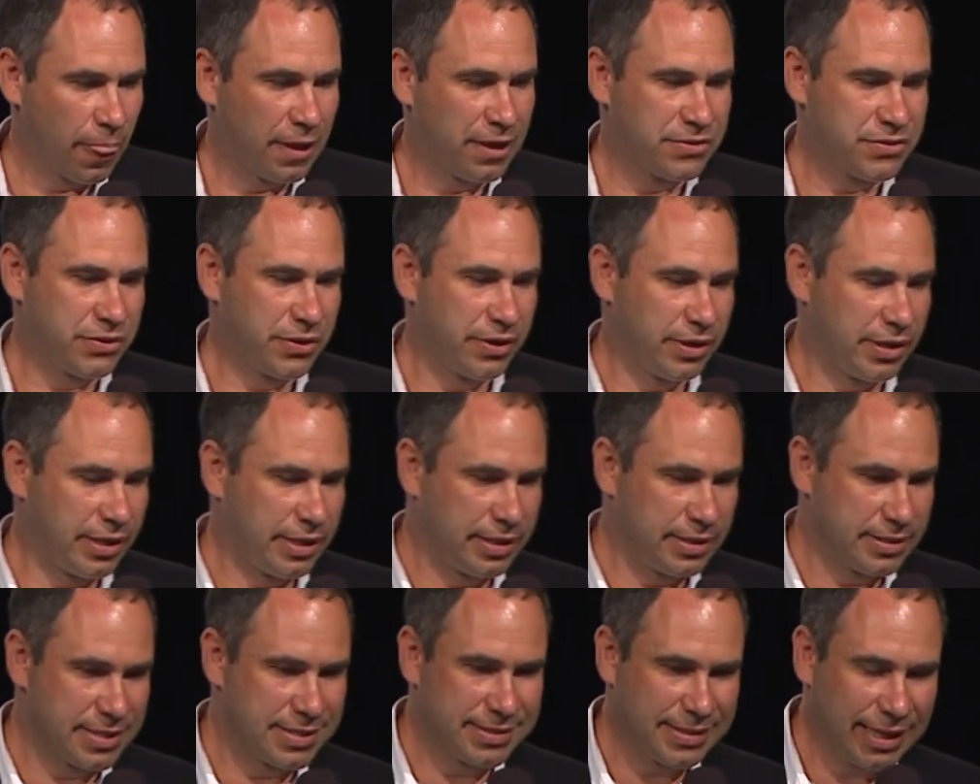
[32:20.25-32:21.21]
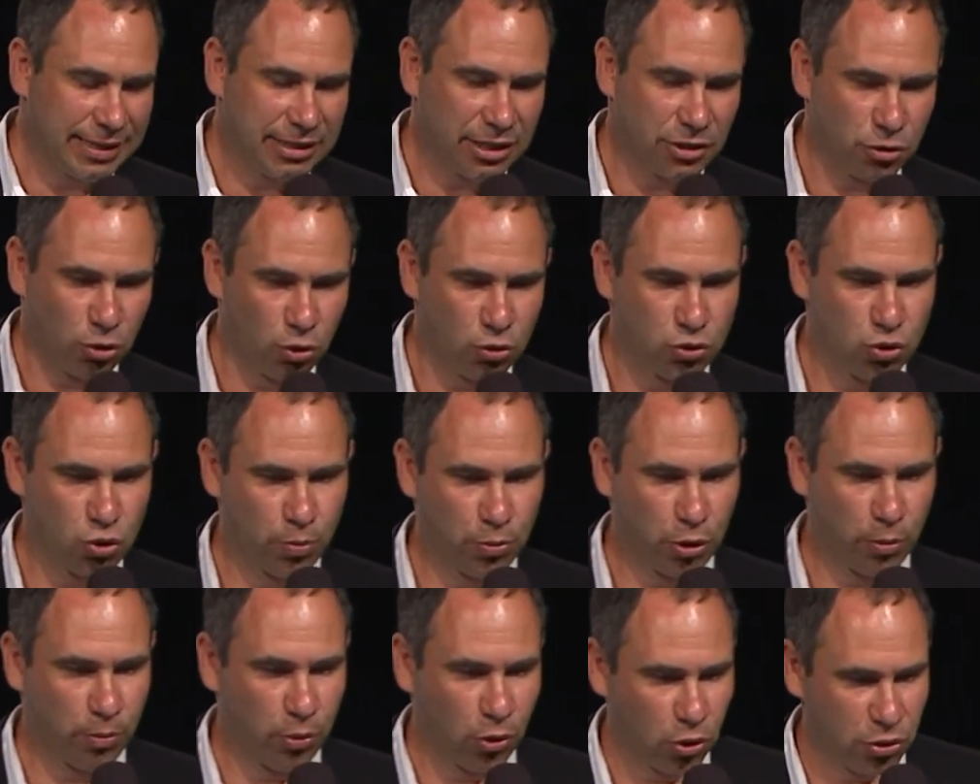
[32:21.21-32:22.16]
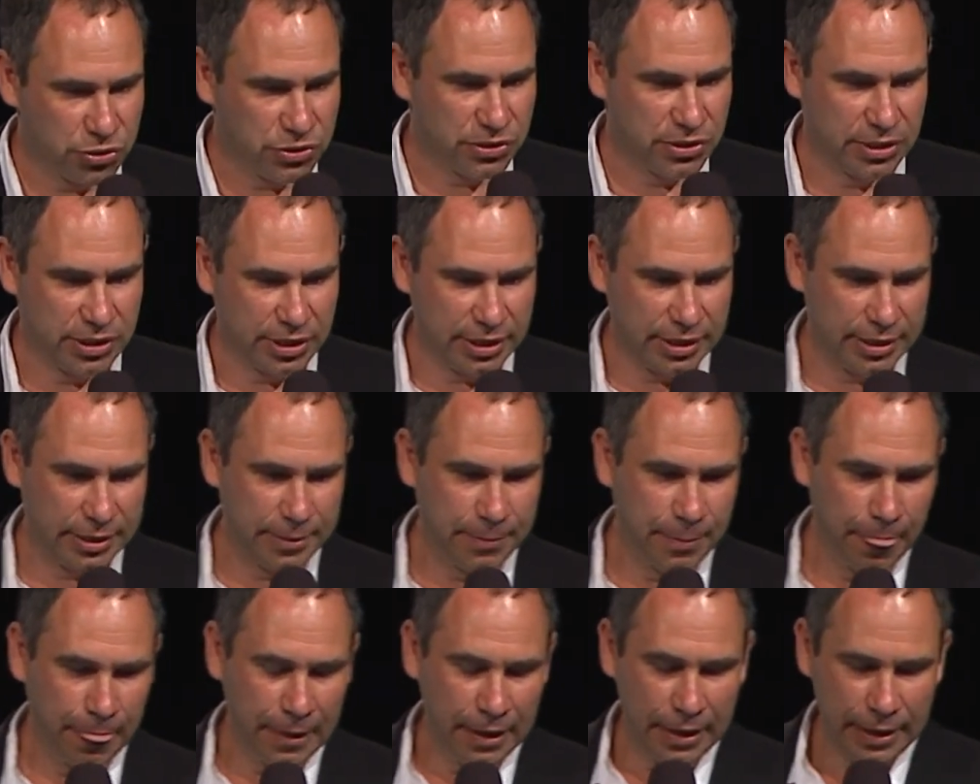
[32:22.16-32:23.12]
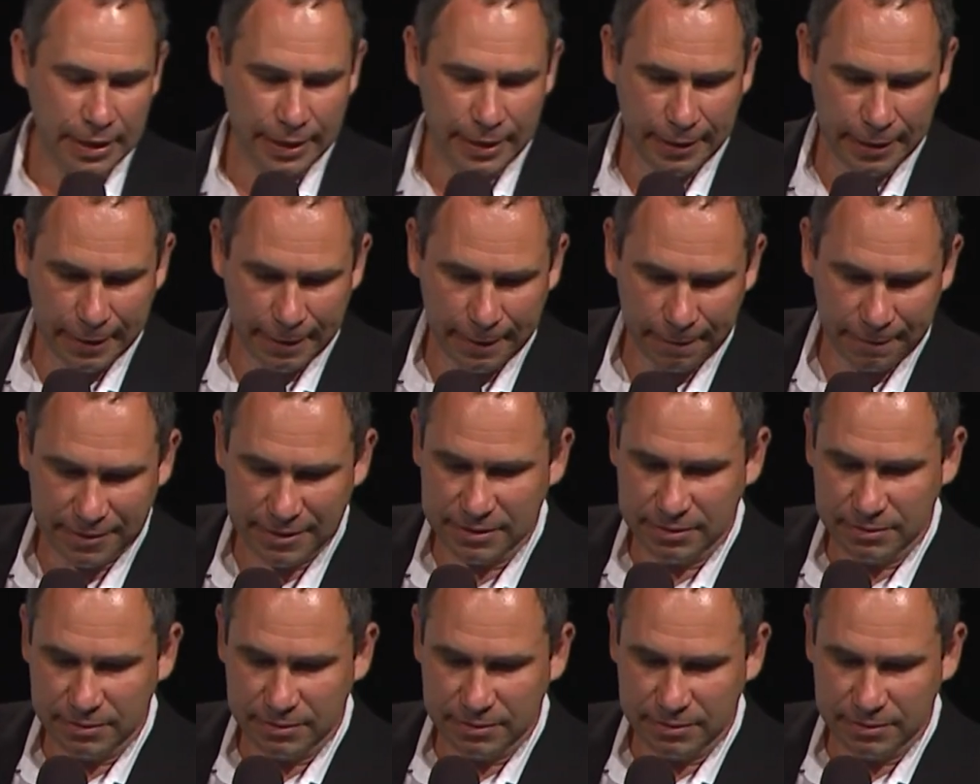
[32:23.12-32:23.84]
The standard also proposed, let's